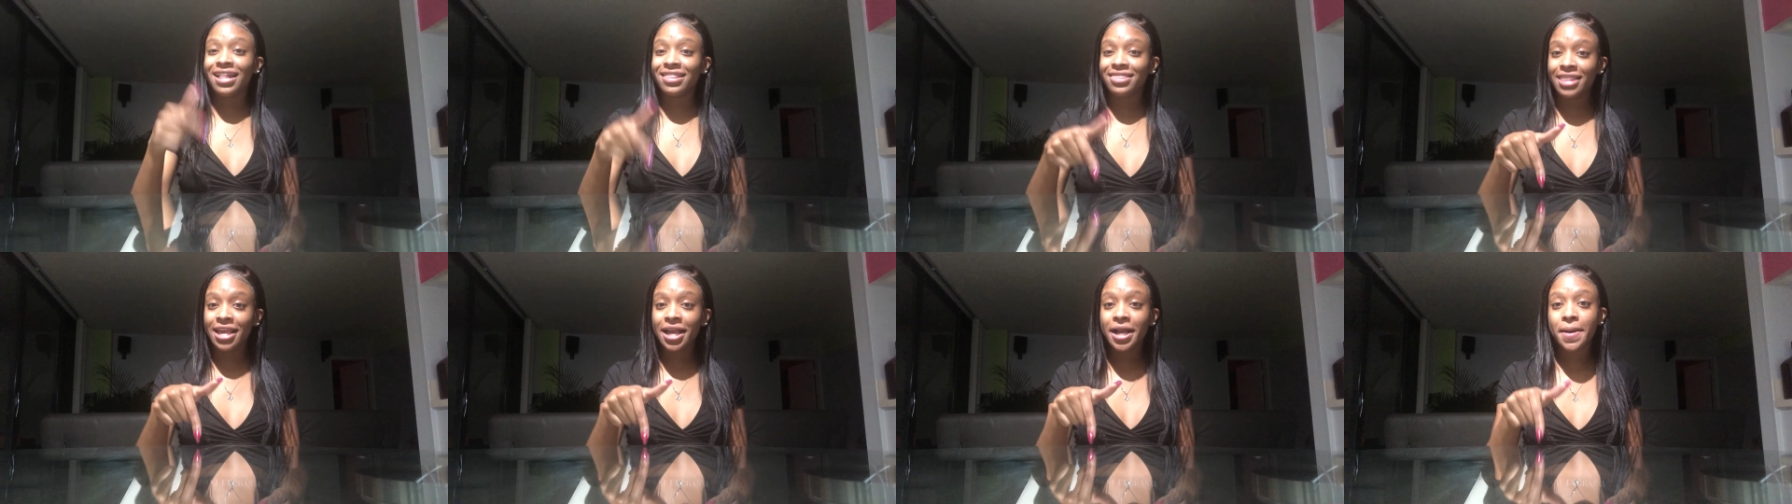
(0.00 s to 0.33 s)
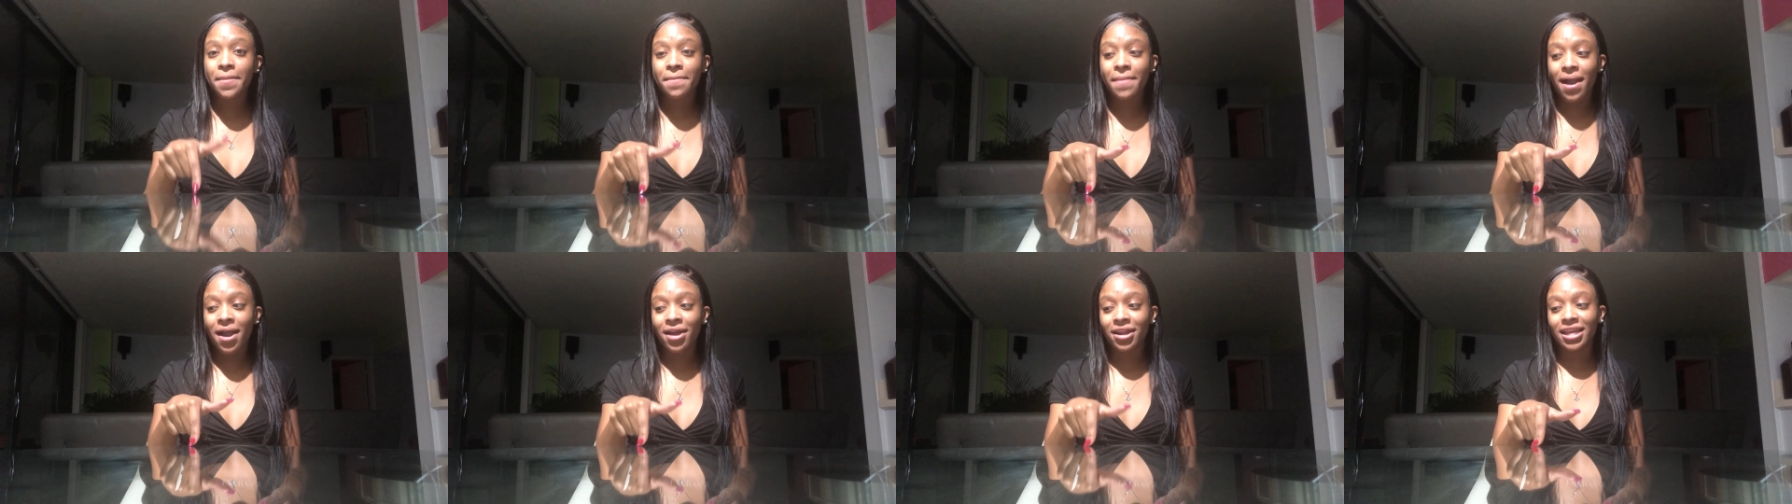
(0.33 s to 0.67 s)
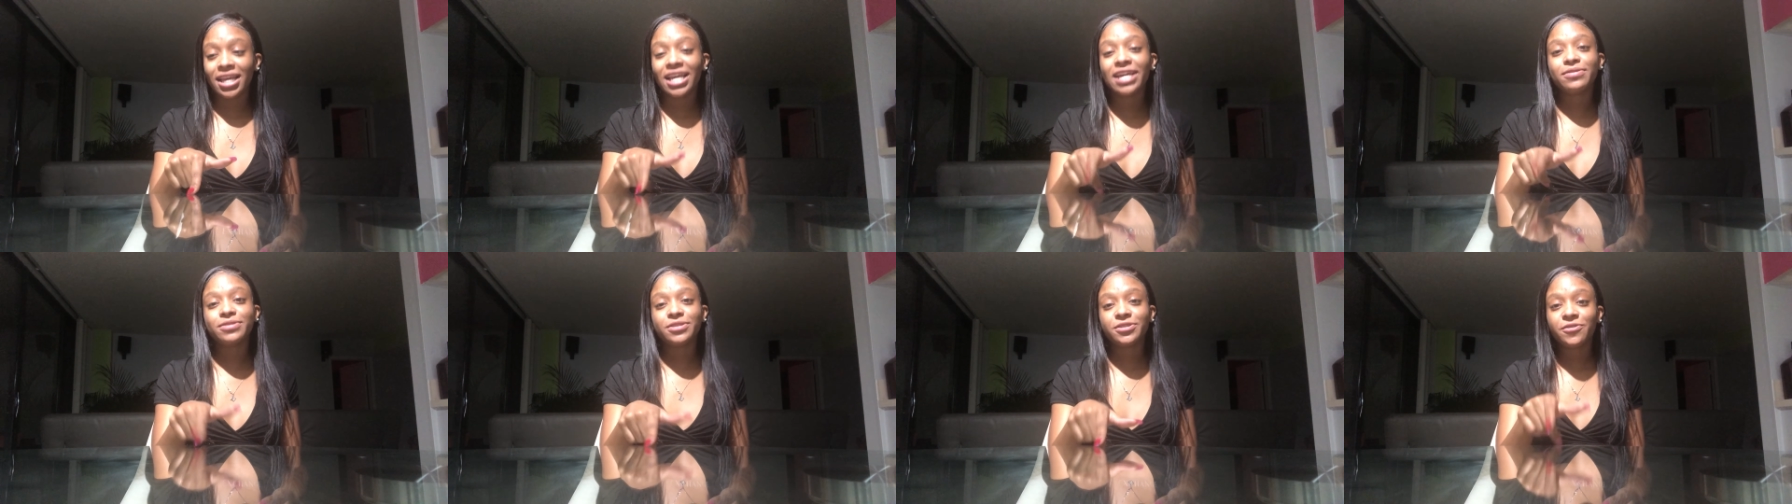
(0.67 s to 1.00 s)
I think about
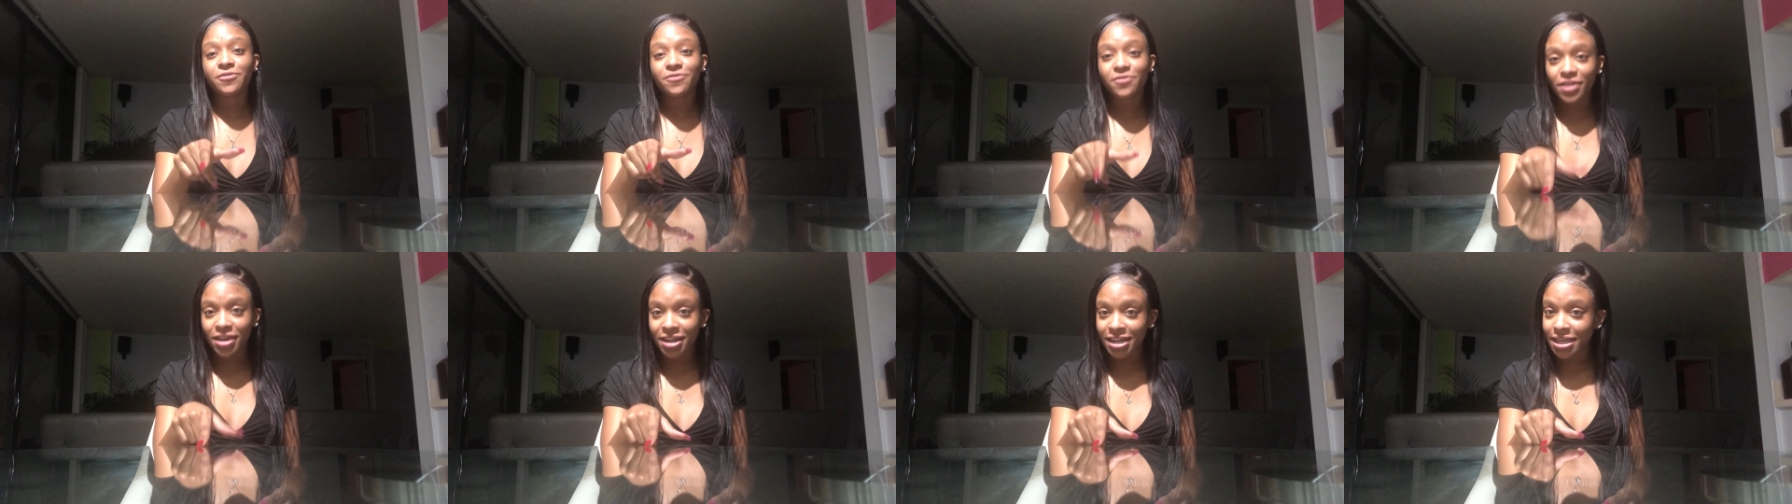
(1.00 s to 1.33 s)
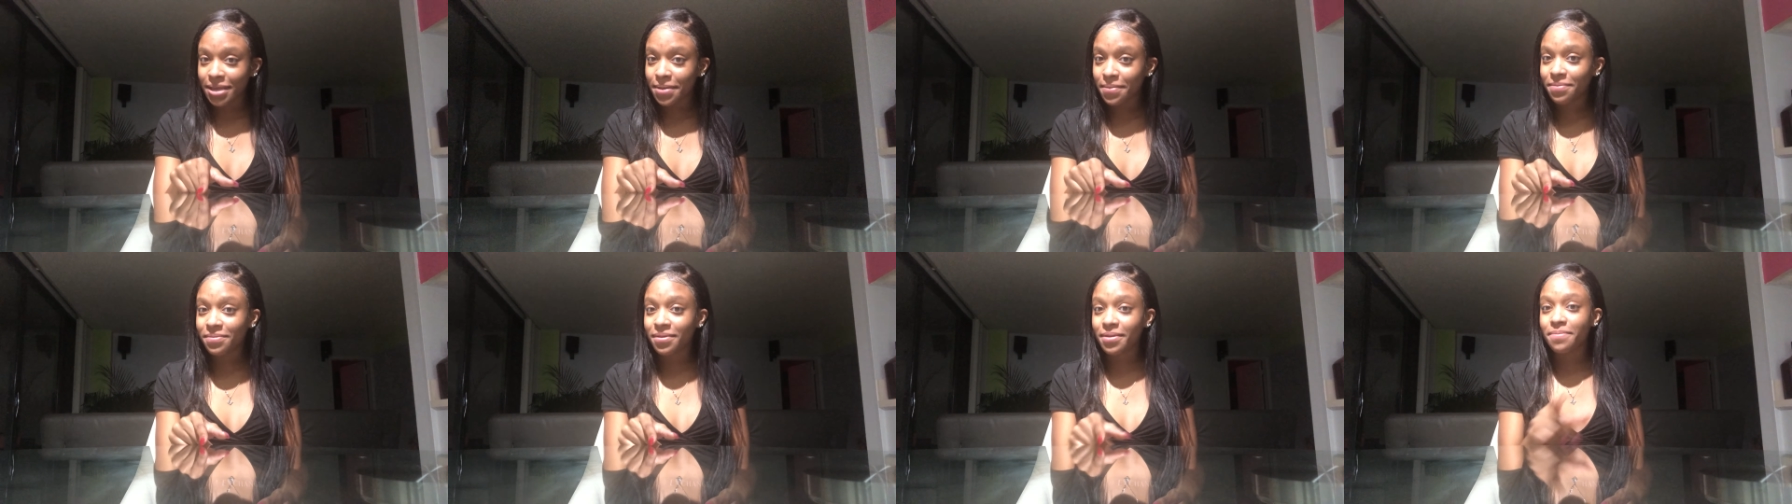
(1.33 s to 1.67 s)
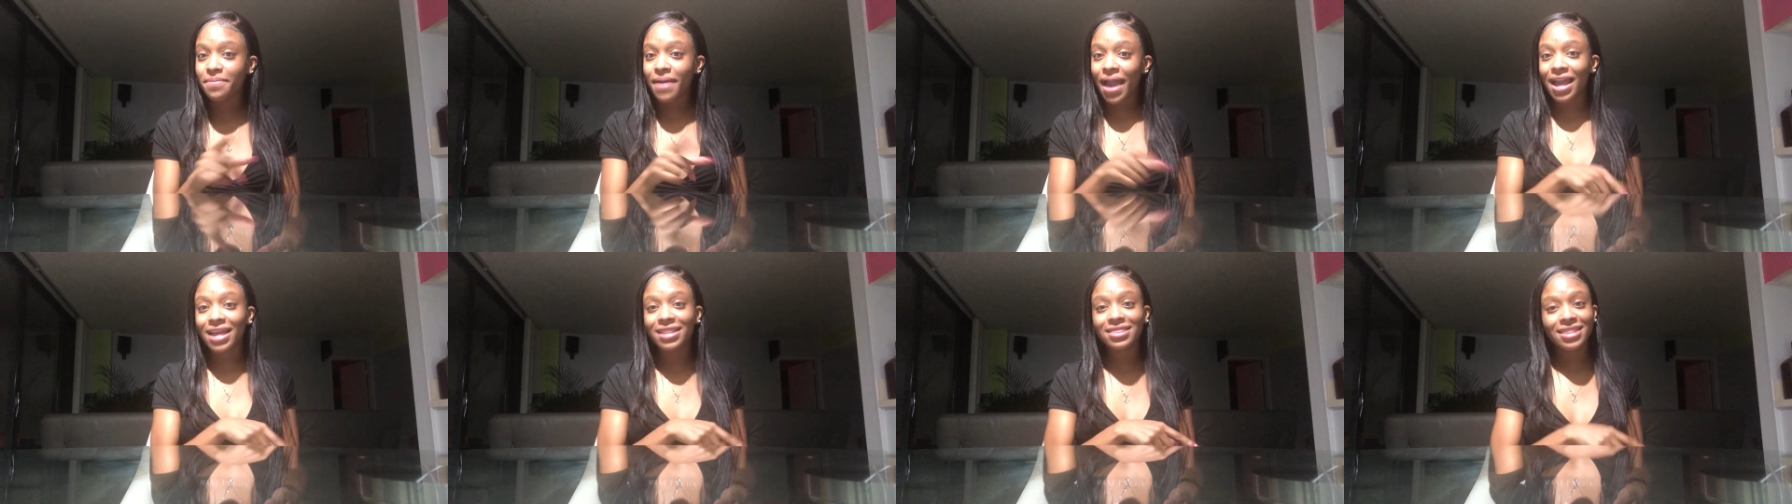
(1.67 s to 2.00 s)
it, it was funny. But
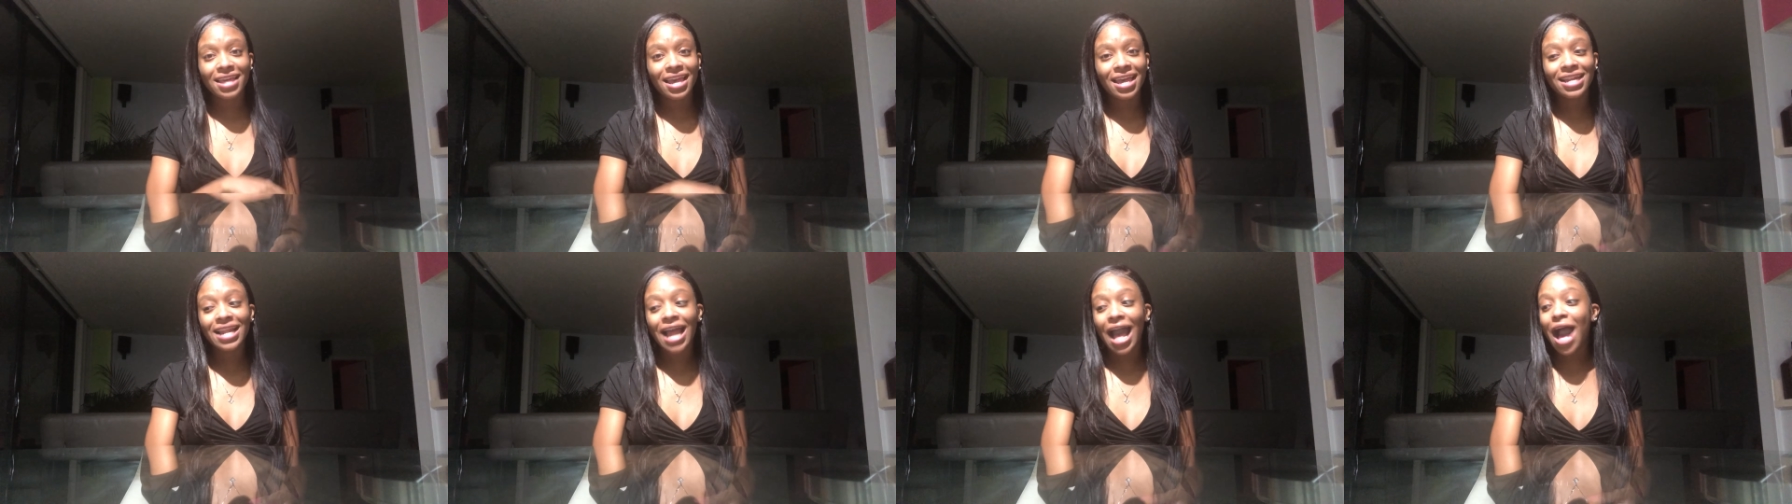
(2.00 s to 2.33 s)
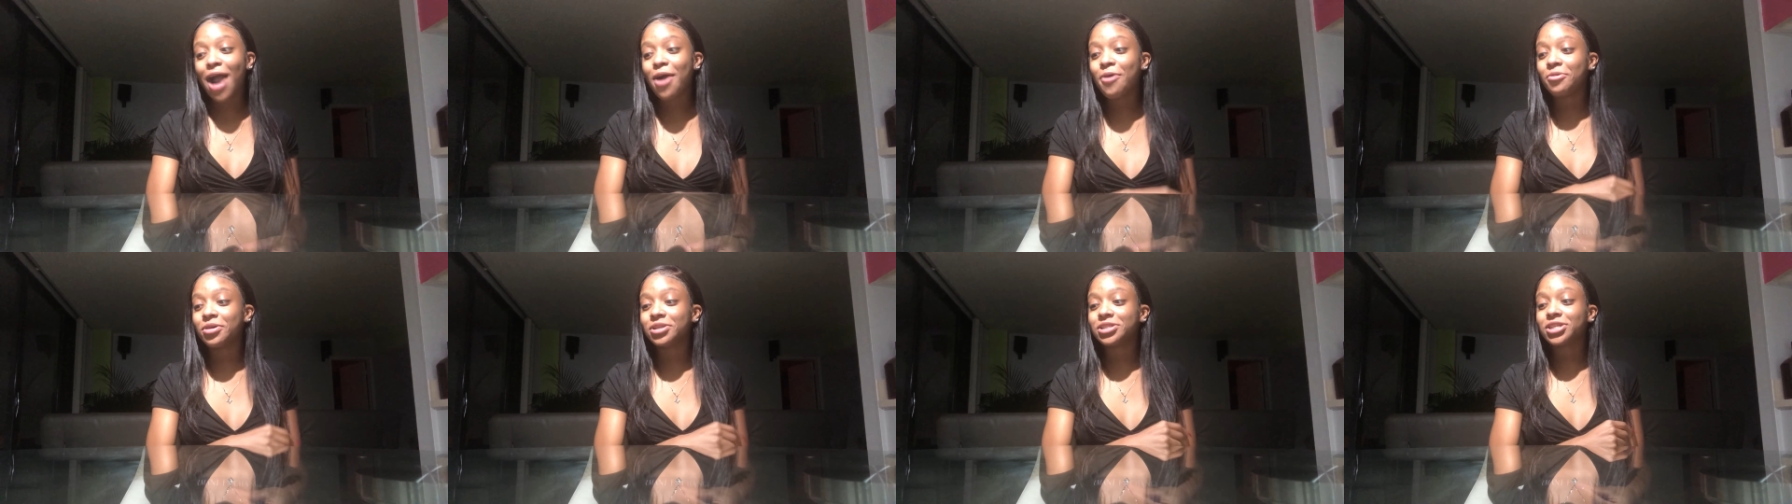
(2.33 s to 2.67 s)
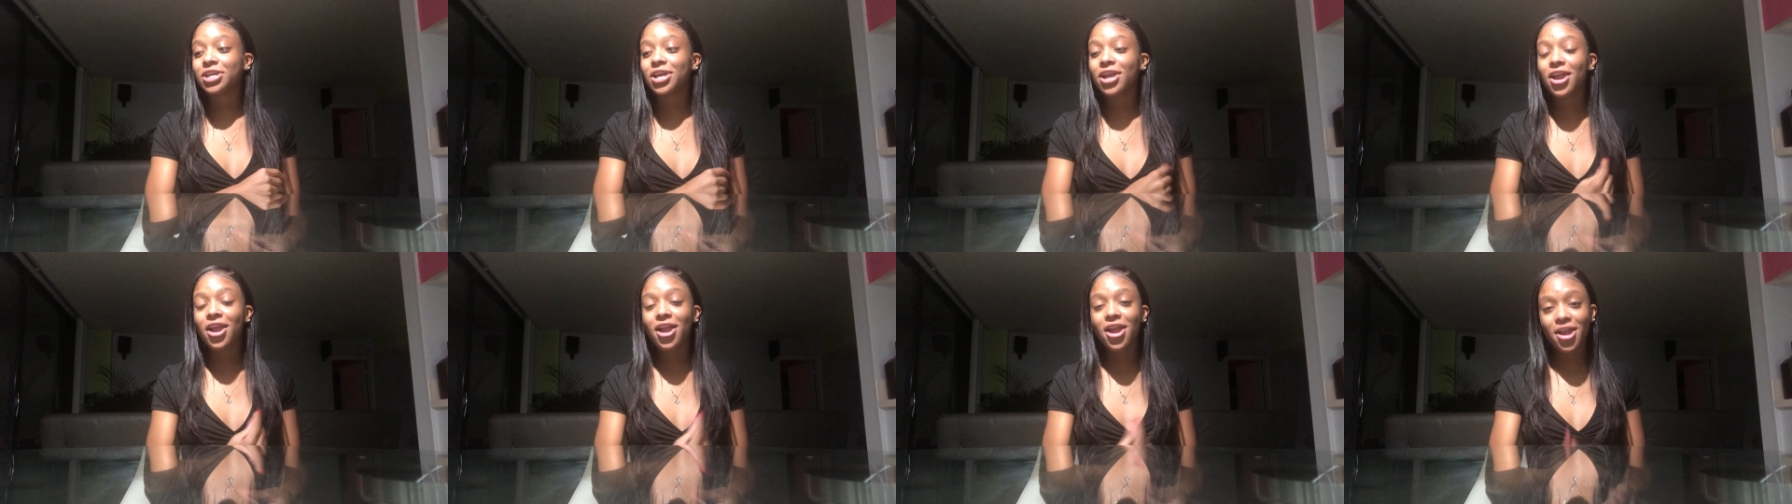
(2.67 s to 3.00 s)
back then I was
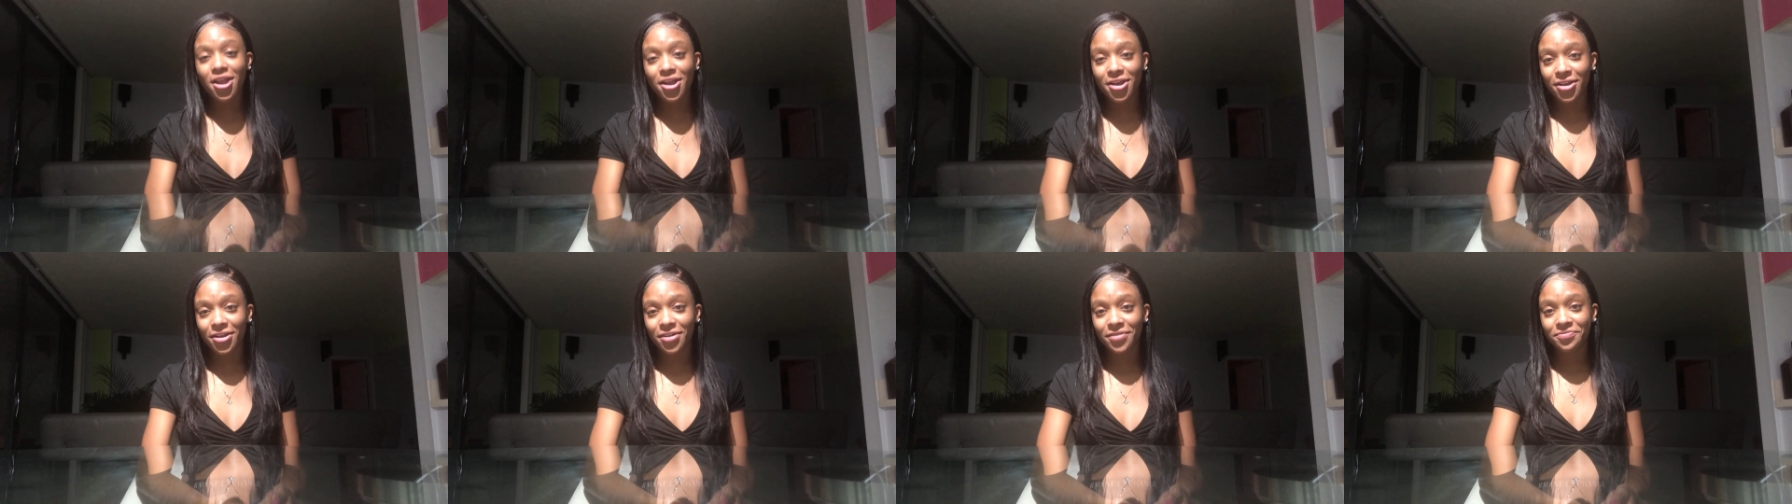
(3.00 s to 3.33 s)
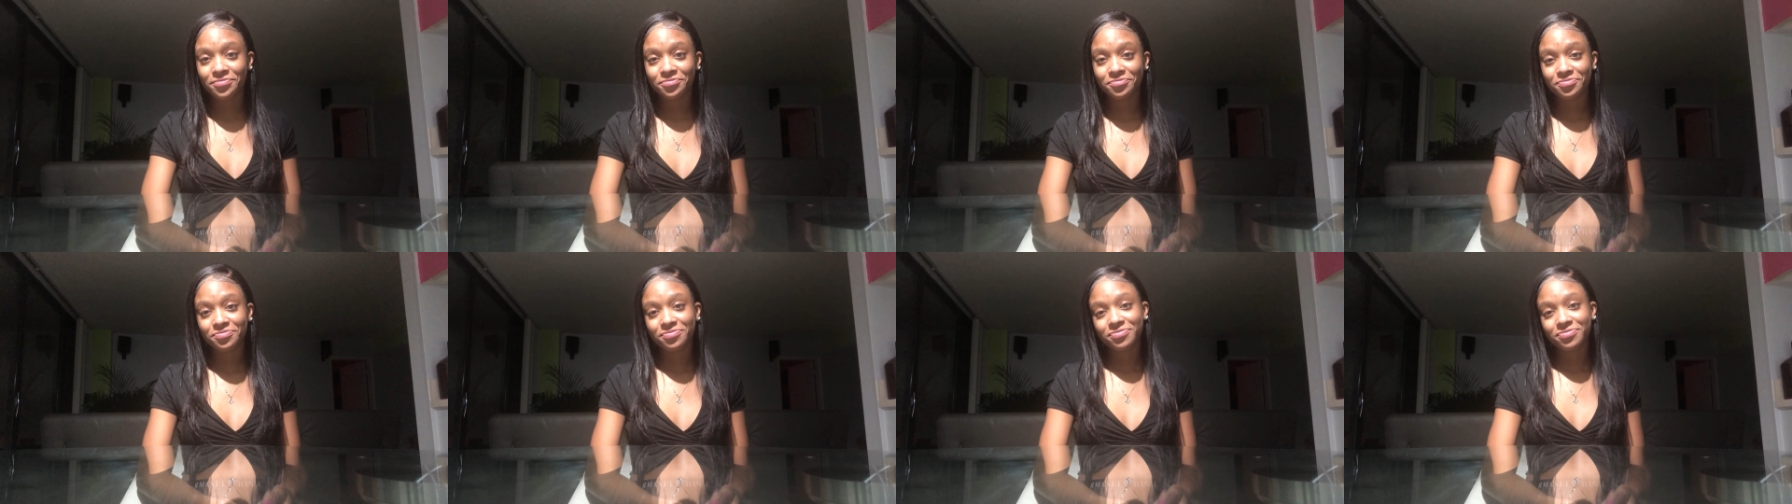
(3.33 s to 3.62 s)
hurt.